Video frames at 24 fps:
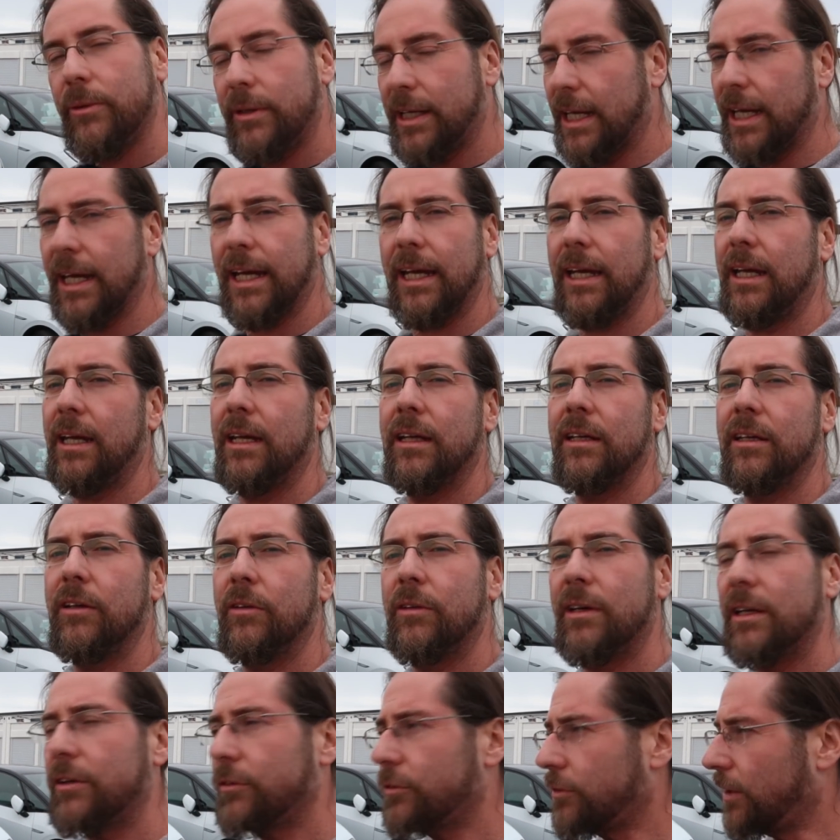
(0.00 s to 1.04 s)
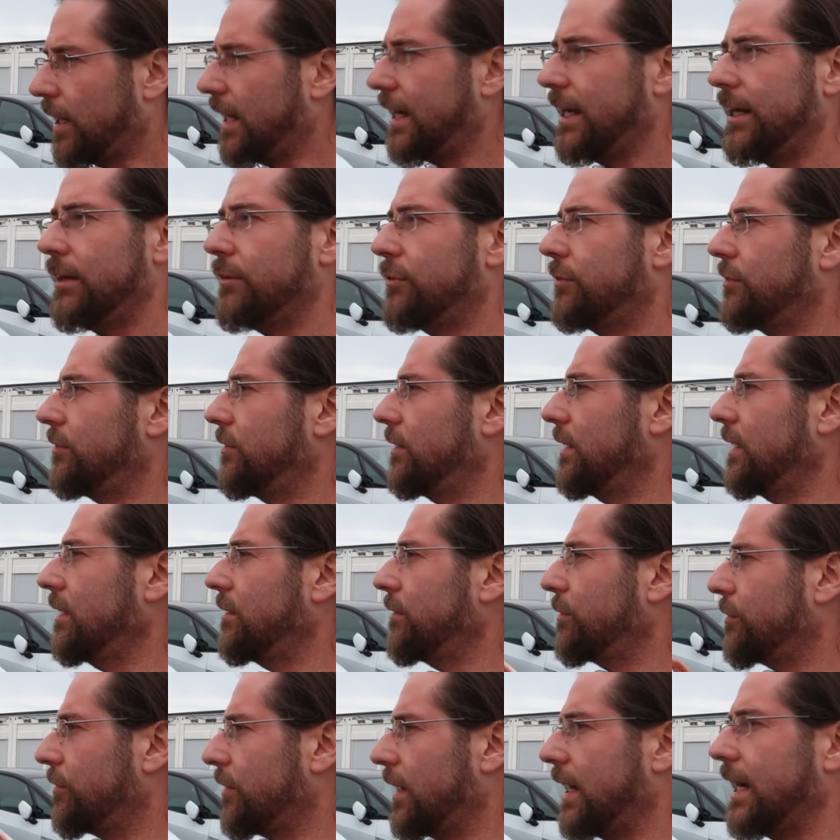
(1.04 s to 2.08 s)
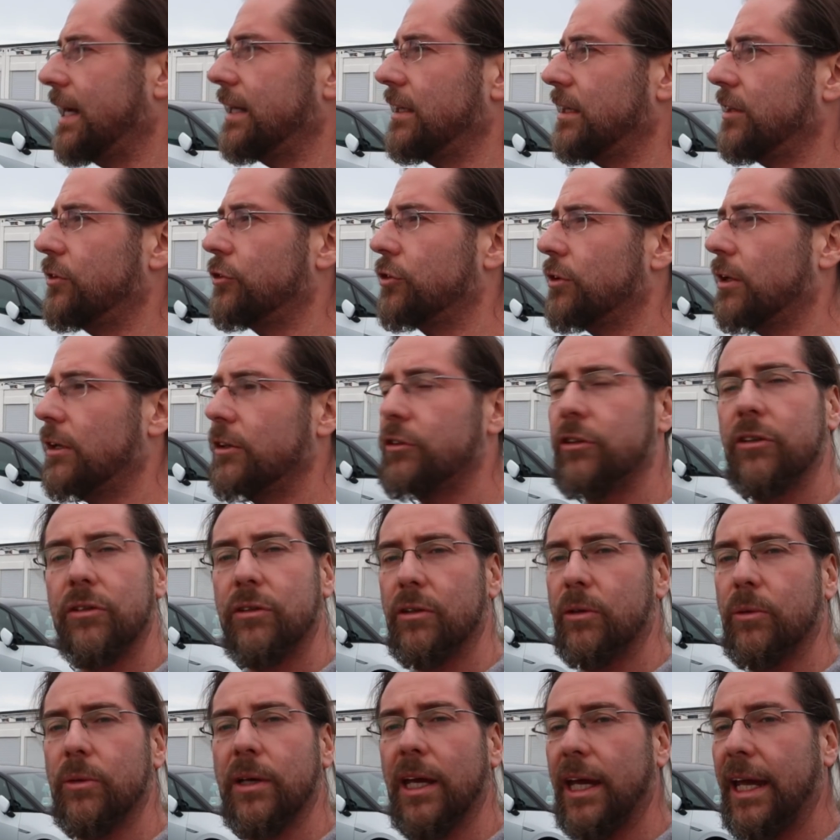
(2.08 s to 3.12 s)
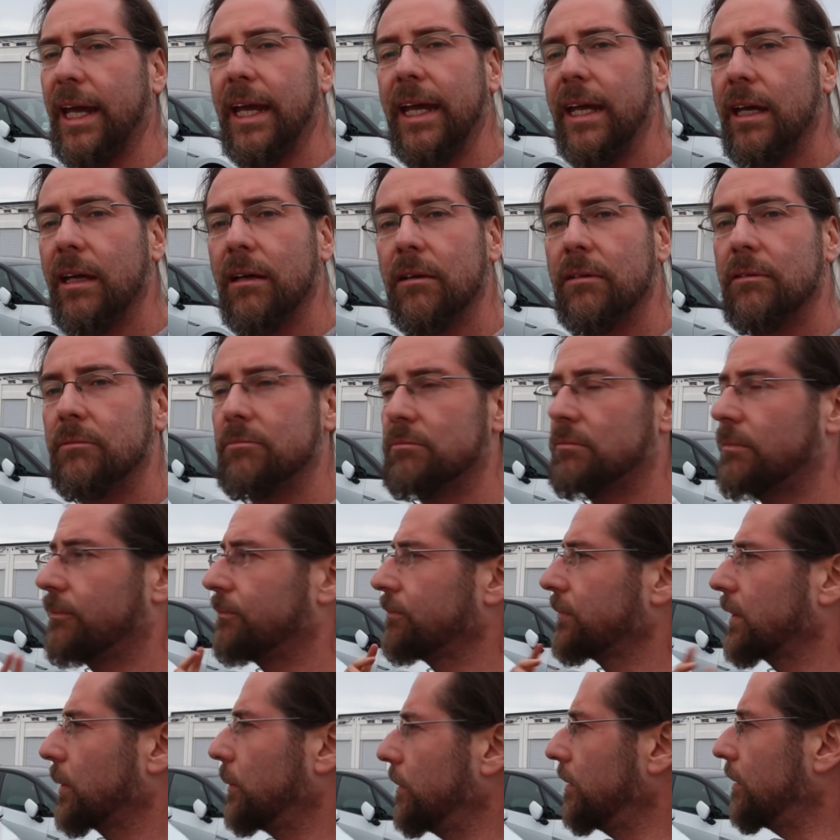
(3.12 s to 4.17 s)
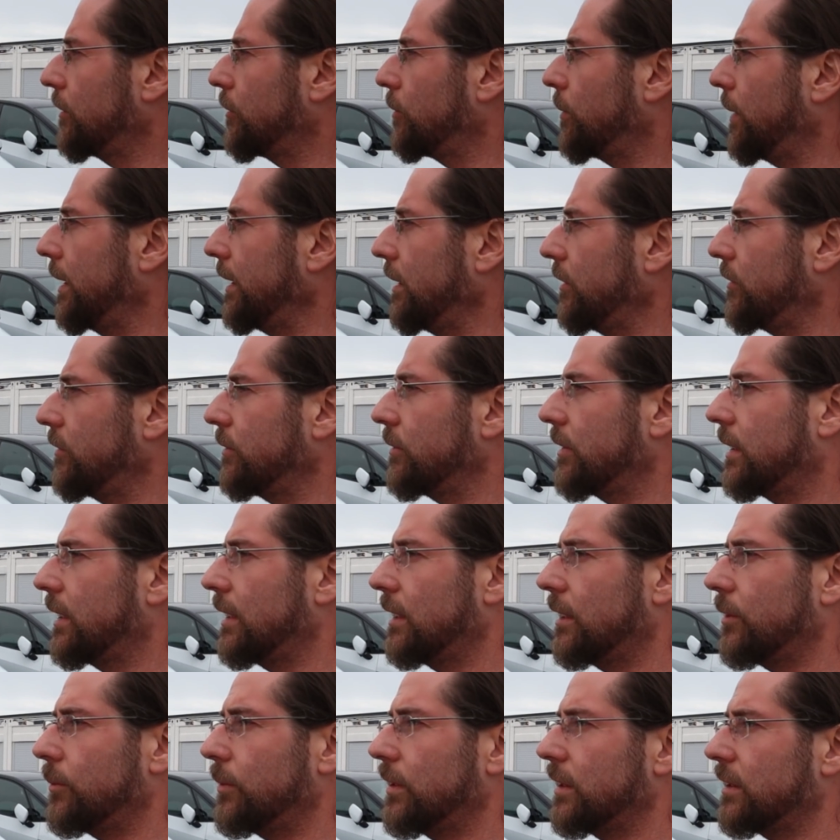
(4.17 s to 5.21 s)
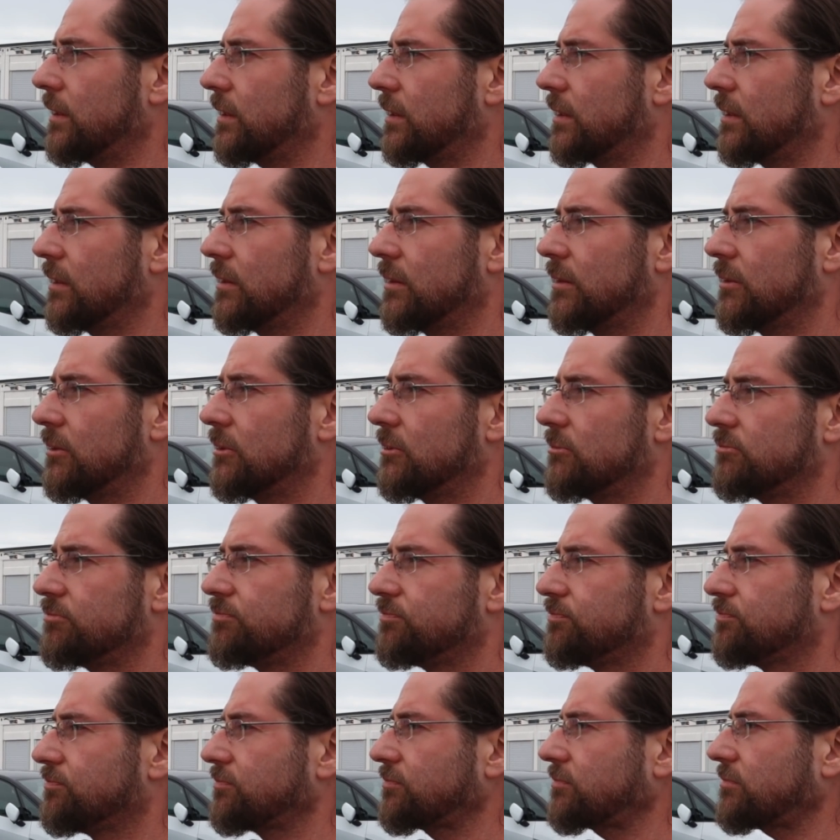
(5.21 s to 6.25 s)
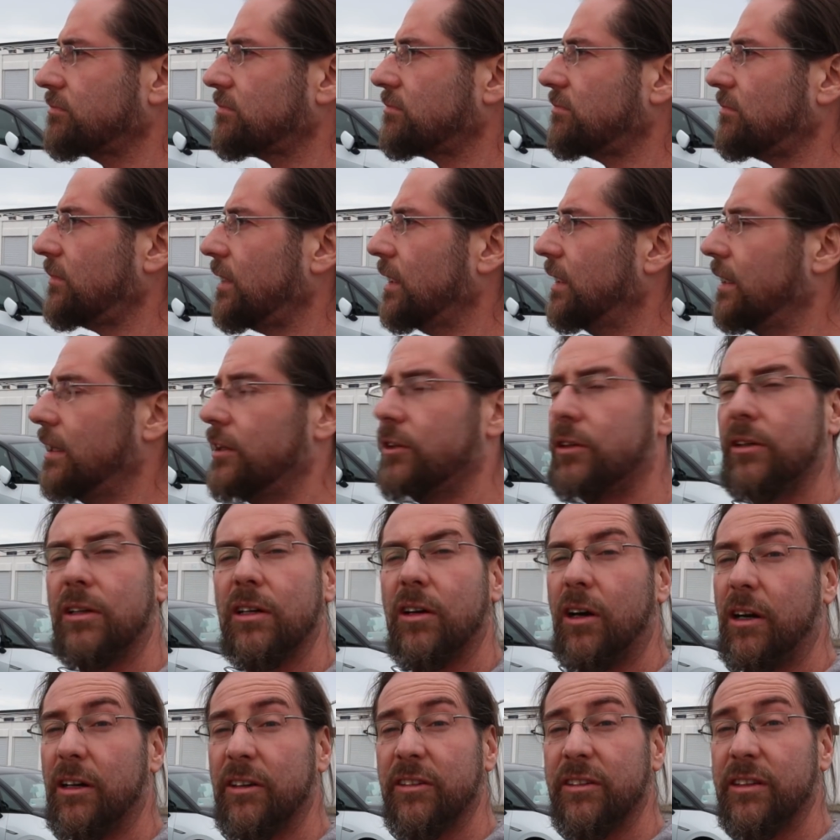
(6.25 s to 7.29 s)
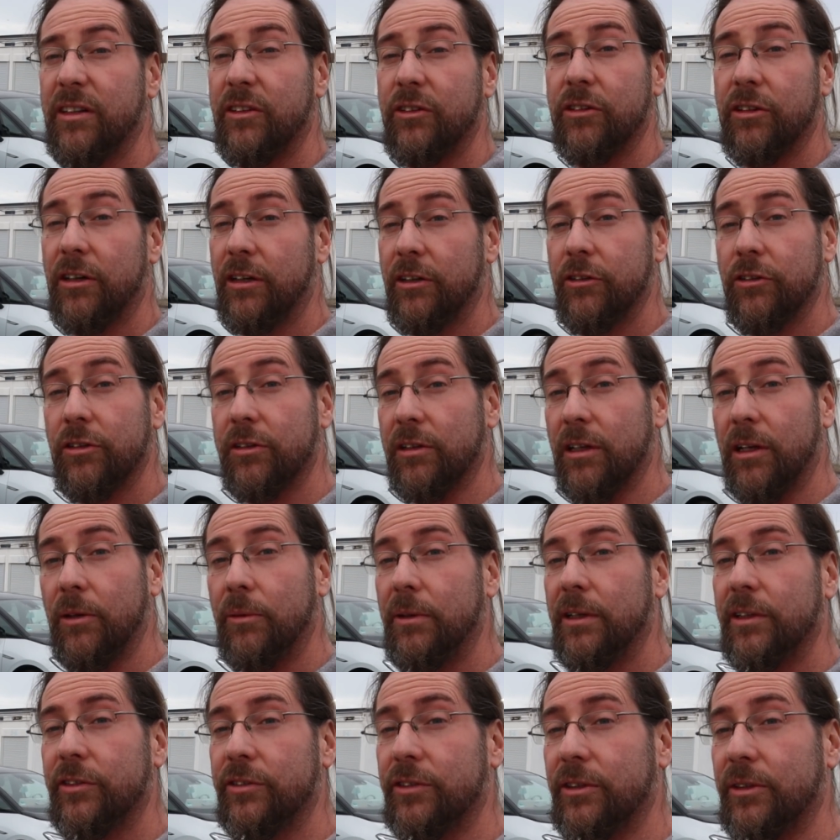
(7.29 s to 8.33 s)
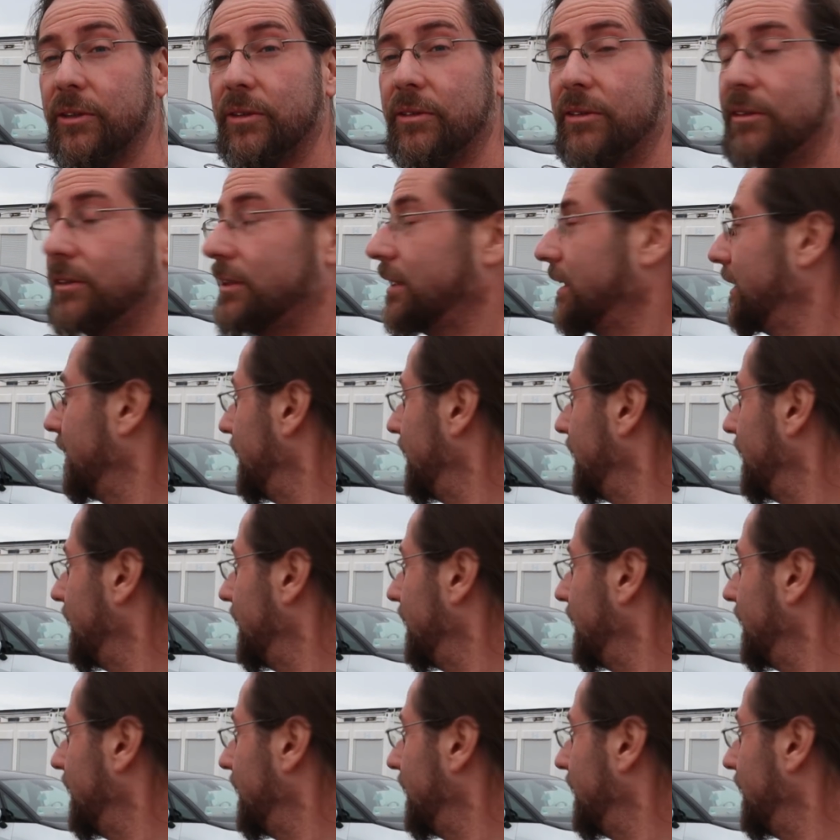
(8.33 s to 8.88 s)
okay. You can drive. It's fine. It charges okay with the 22 kilowatt. Yeah, cars that charge slower, so